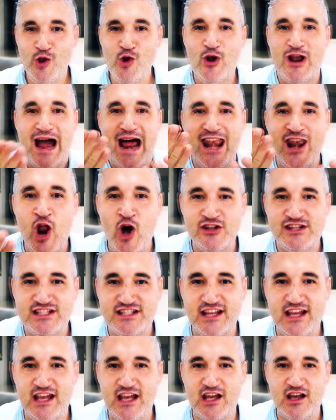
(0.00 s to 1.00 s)
You cannot
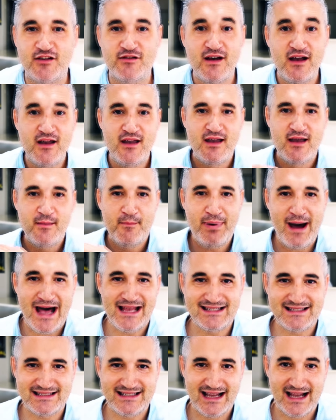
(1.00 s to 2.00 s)
serve
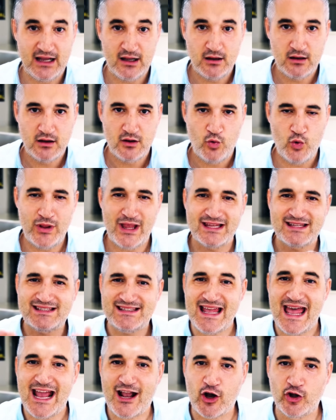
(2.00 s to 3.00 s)
pasta with a
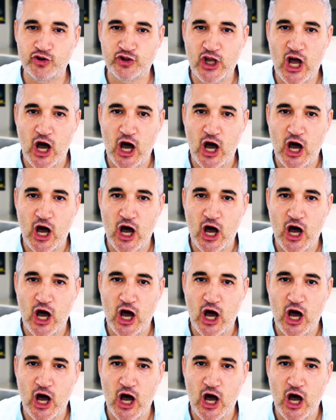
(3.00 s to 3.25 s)
steak on